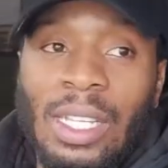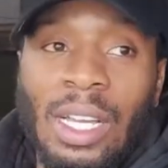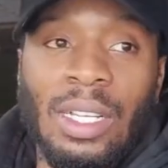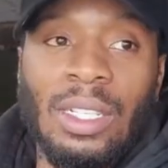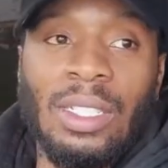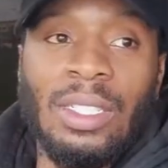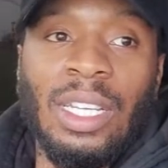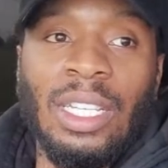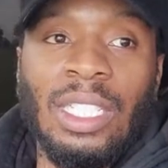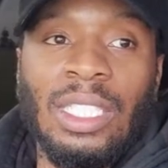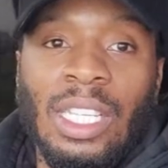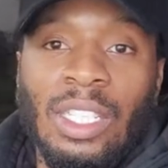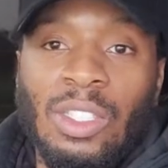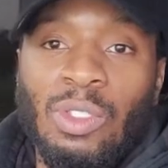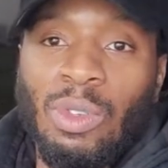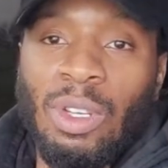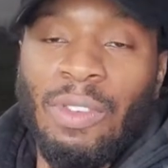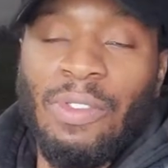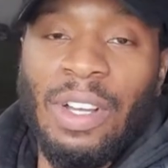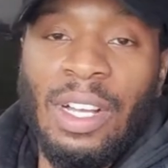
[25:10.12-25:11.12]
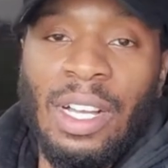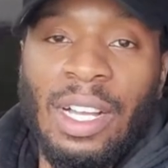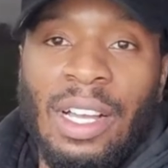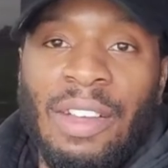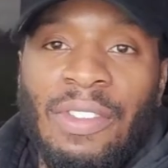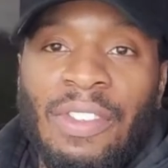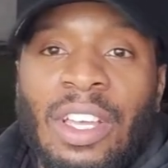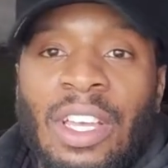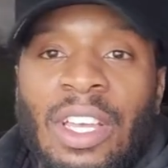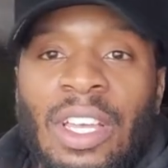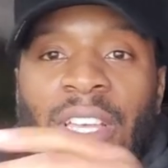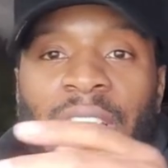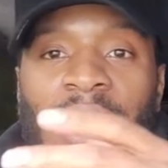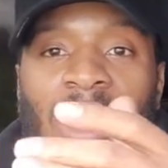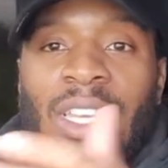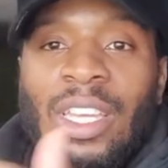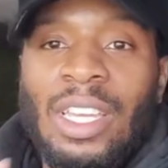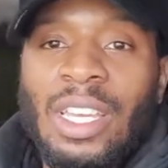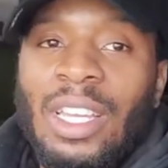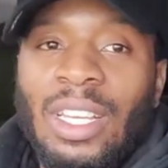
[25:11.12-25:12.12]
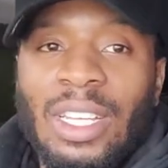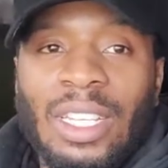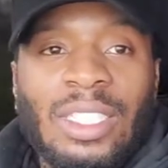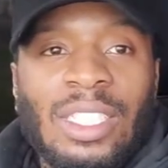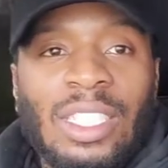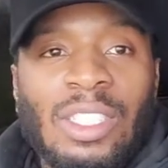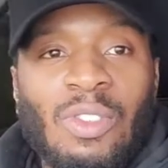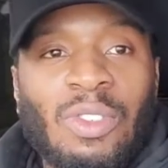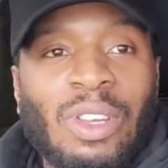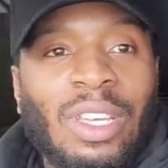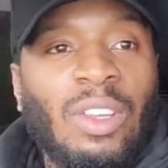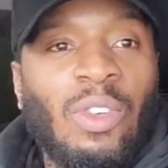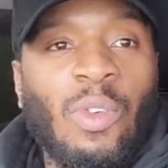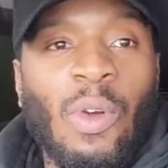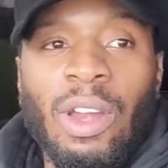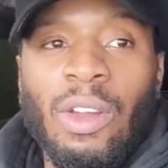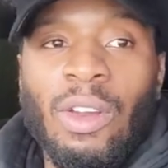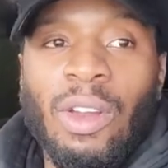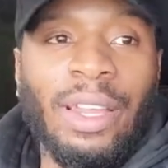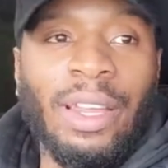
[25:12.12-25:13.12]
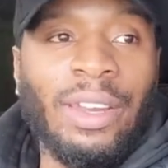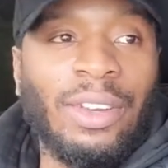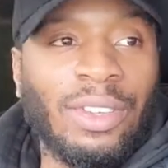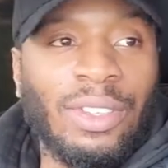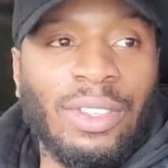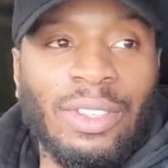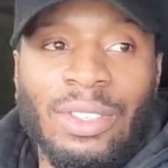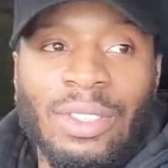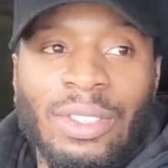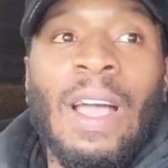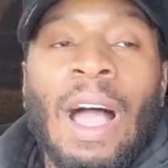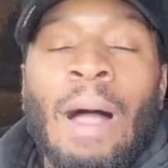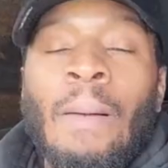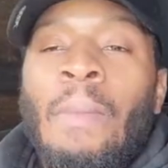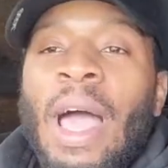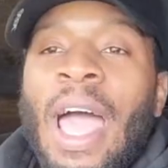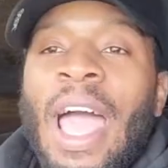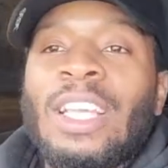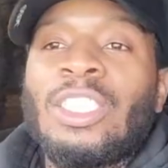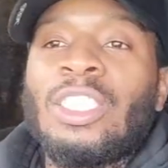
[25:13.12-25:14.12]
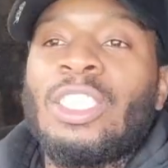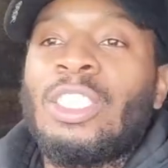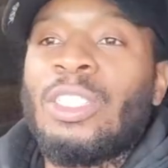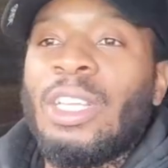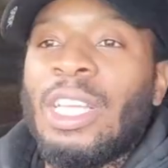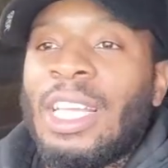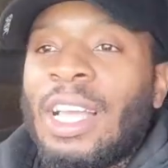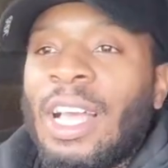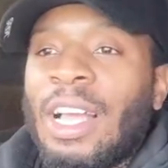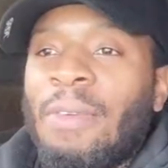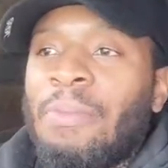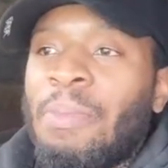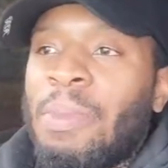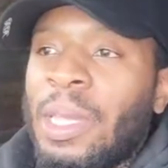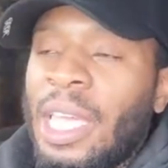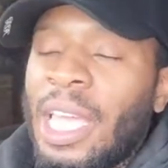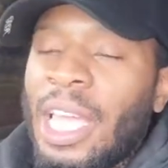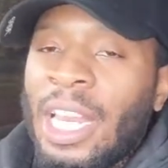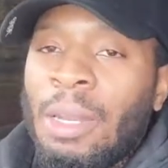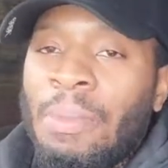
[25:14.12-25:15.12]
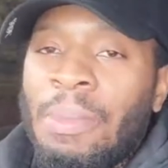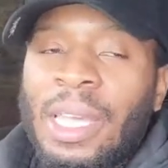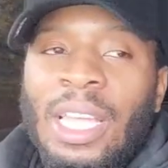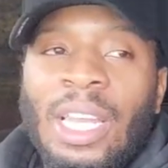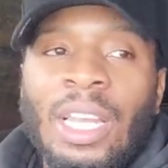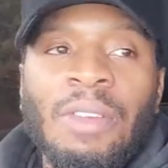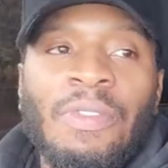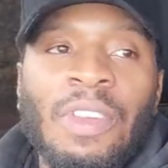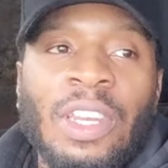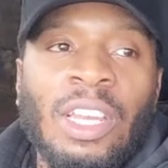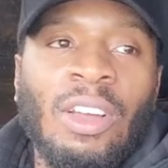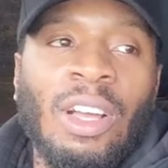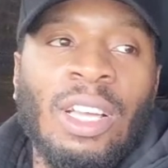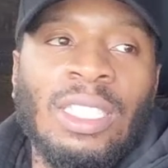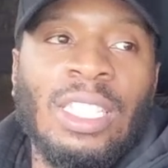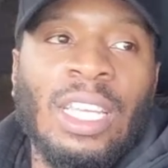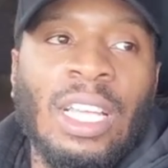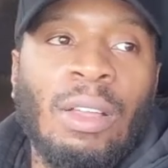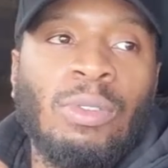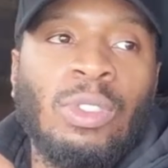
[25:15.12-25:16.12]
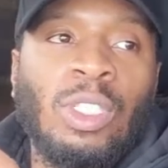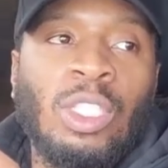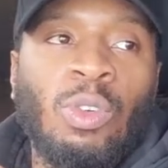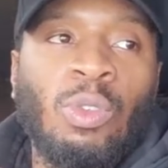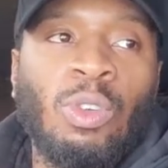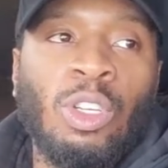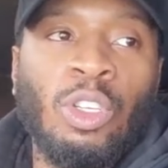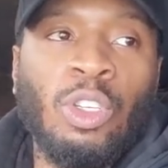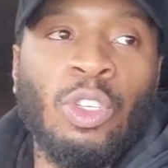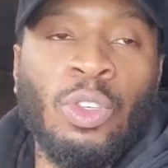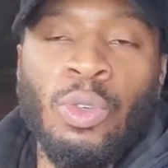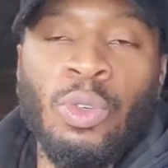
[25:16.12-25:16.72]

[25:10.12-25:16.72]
$96.25. And it's just gonna get greater later. I'm actually, in the beginning of the video, I said I was gonna